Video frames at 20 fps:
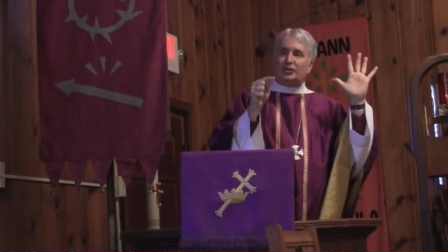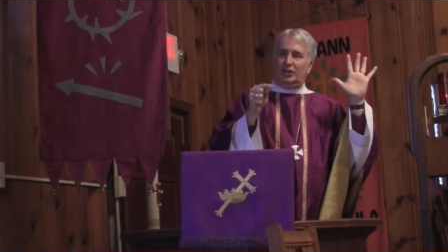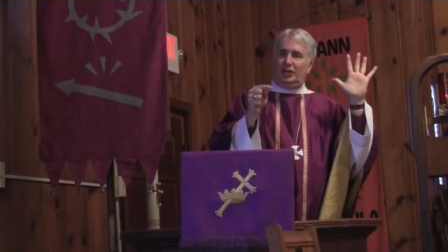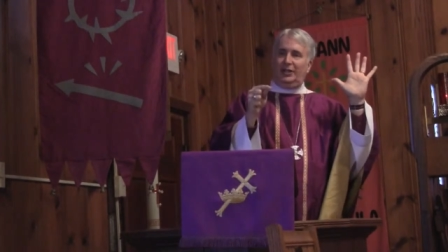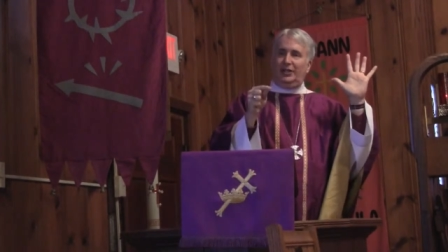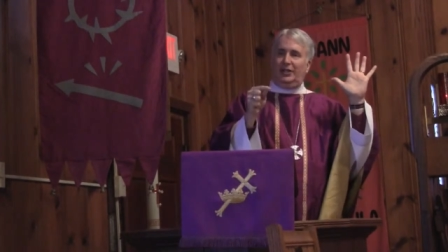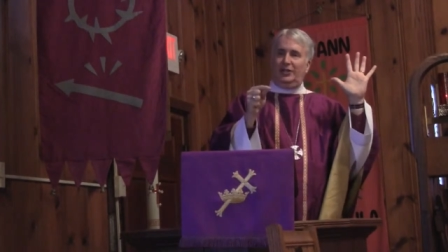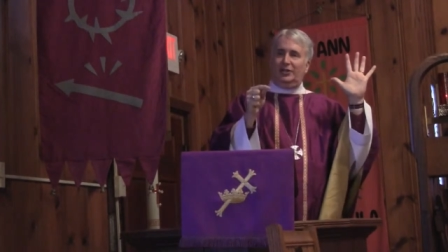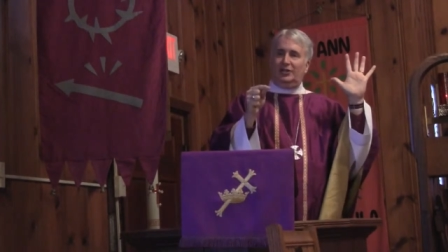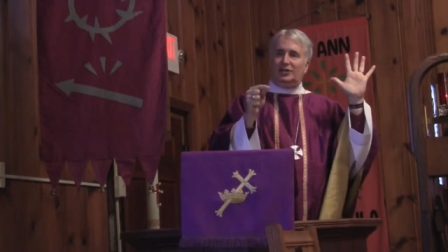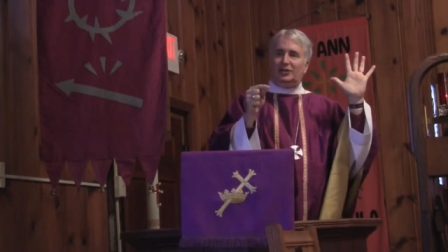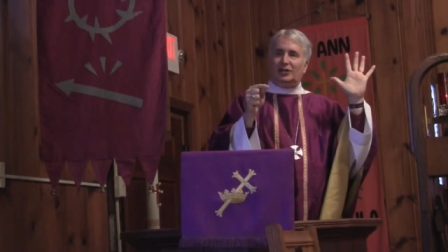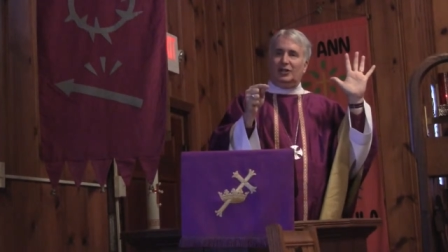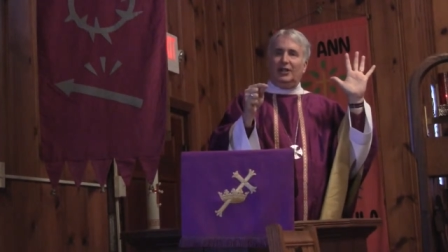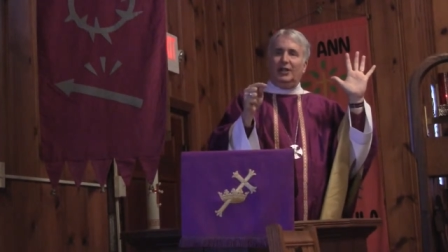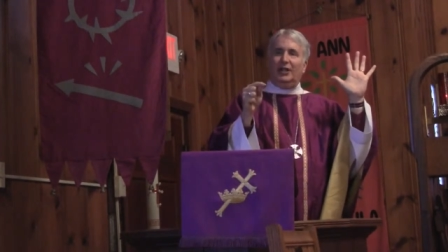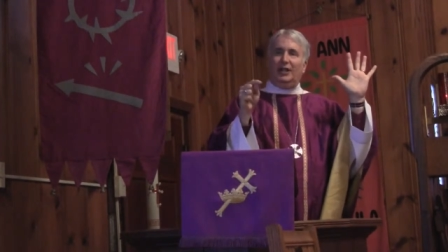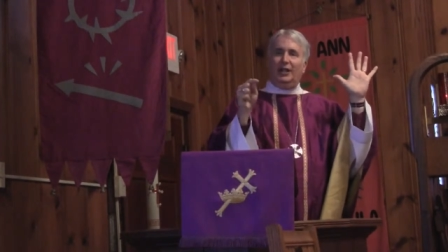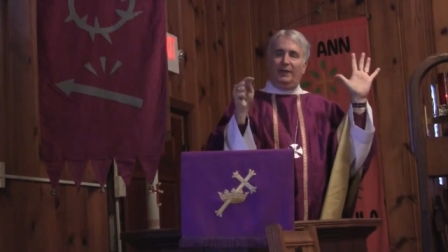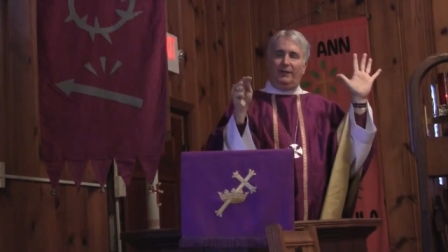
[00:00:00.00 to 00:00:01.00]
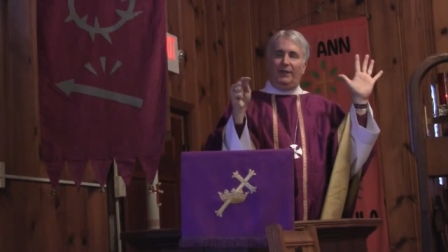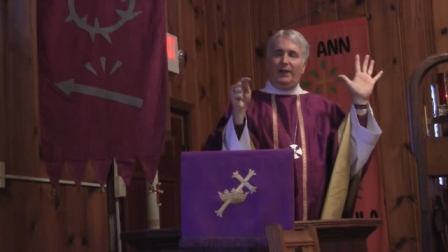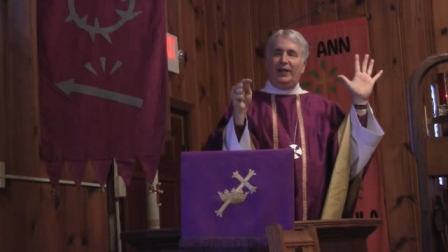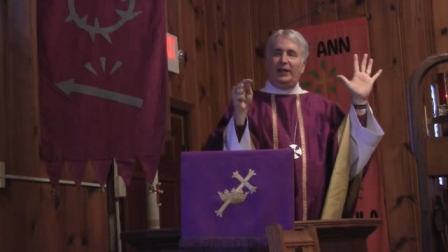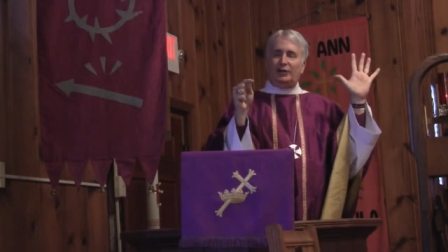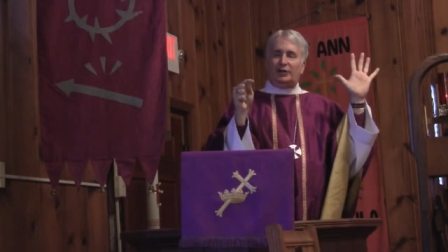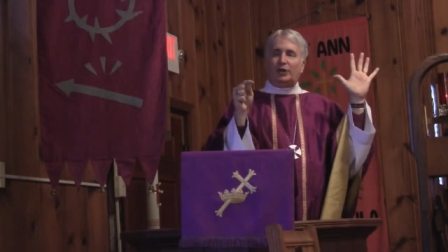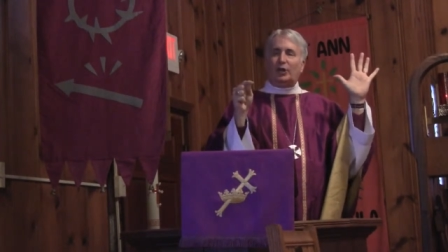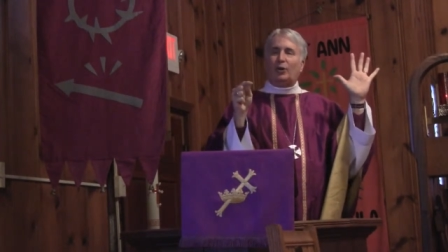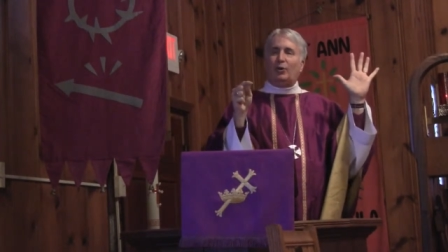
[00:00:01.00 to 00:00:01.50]
change if
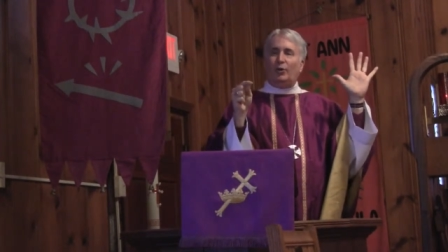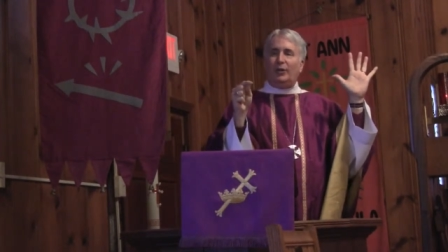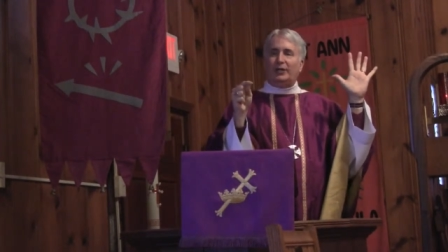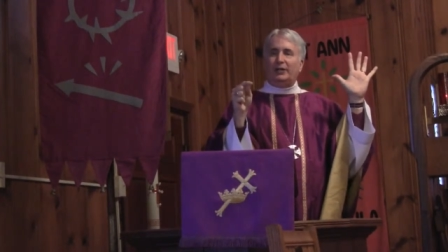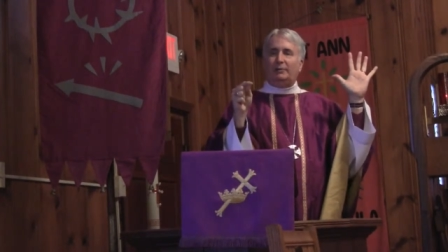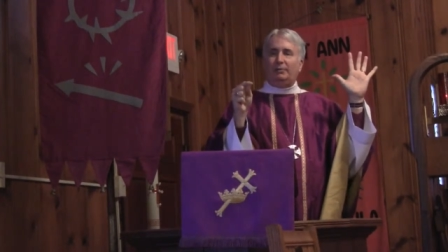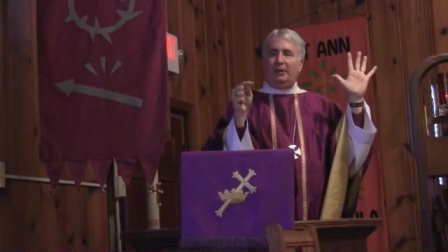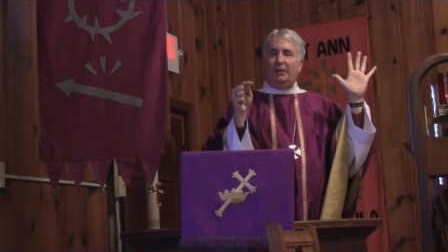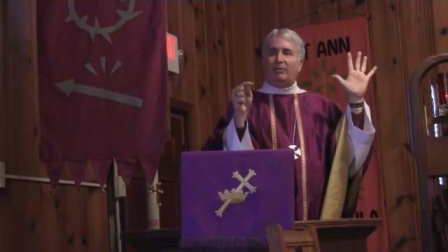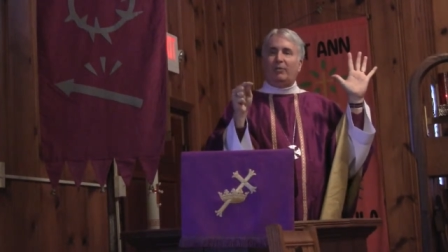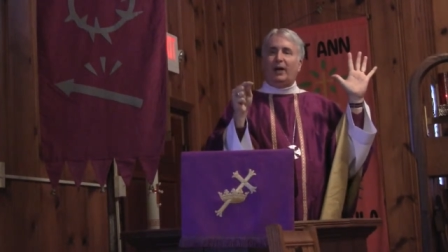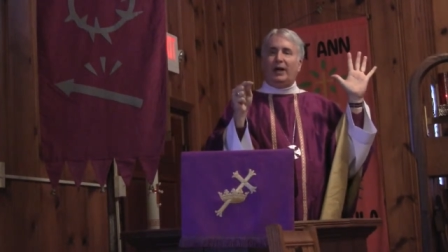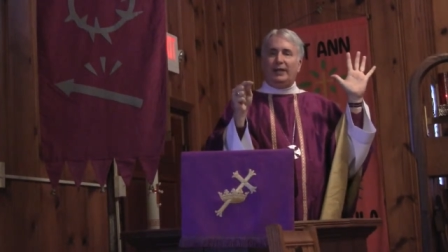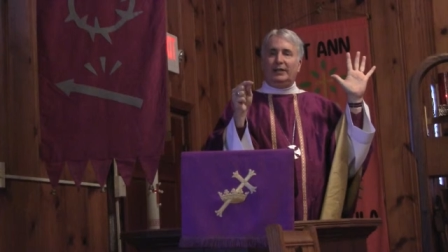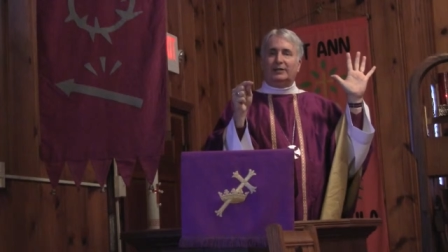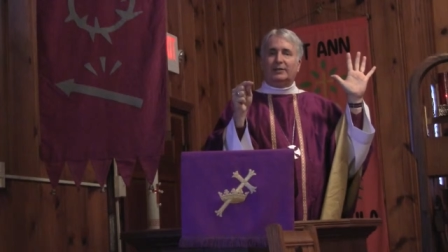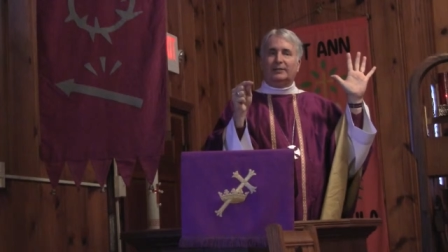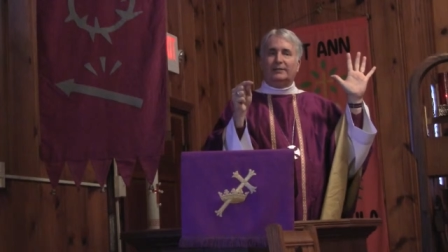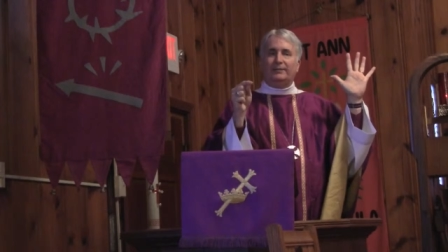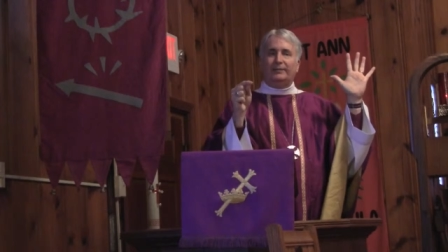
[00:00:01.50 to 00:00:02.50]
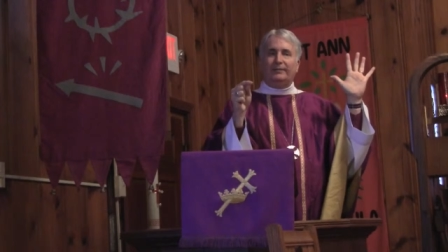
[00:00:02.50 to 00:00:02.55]
things are going to be right.